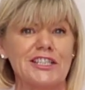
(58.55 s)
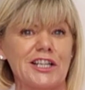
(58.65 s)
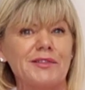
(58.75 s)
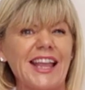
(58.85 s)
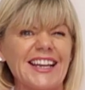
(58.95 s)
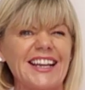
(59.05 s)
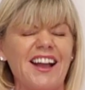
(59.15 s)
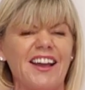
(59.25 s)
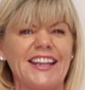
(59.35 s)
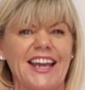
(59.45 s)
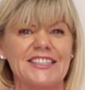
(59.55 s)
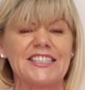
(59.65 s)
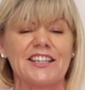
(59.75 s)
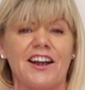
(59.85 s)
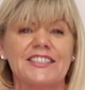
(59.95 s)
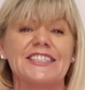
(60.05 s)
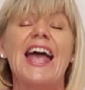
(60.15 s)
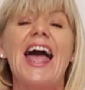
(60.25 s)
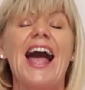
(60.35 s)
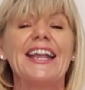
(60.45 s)
So that can kind of get us started
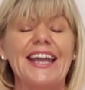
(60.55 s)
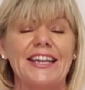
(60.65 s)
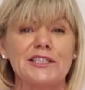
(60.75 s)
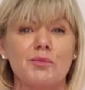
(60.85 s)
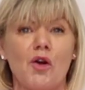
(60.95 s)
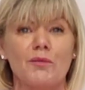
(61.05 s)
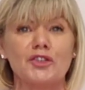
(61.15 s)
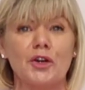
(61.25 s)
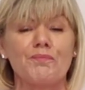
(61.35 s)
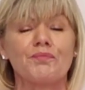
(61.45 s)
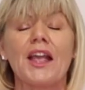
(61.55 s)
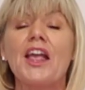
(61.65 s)
and get us warmed up.